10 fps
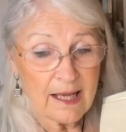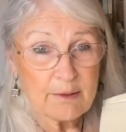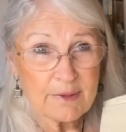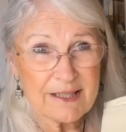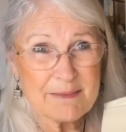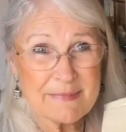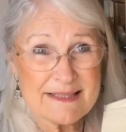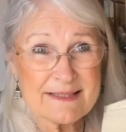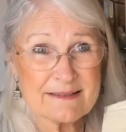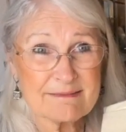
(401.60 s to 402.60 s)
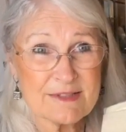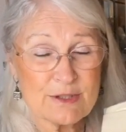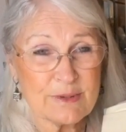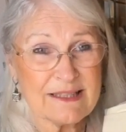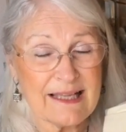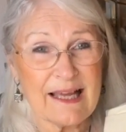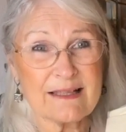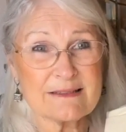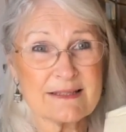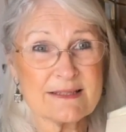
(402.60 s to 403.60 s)
I really miss doing
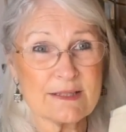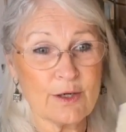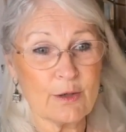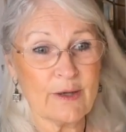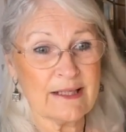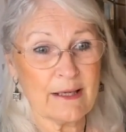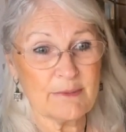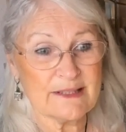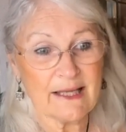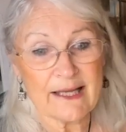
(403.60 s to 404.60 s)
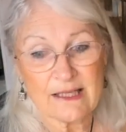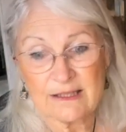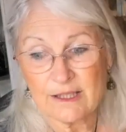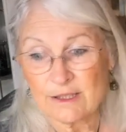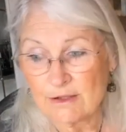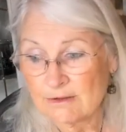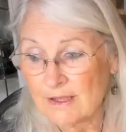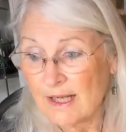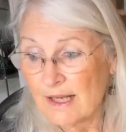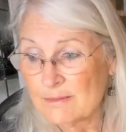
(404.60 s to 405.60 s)
that. So, and I would like, you know,
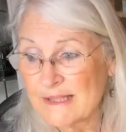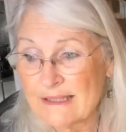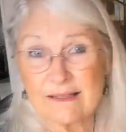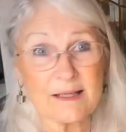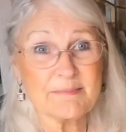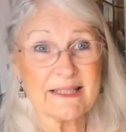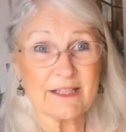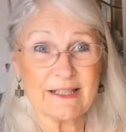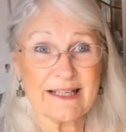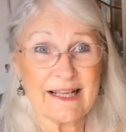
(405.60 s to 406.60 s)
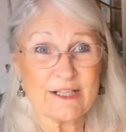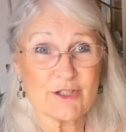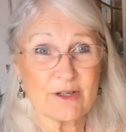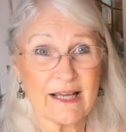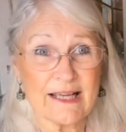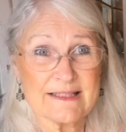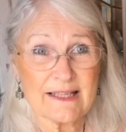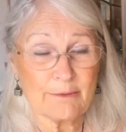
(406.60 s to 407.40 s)
I'm getting up there in age, you guys.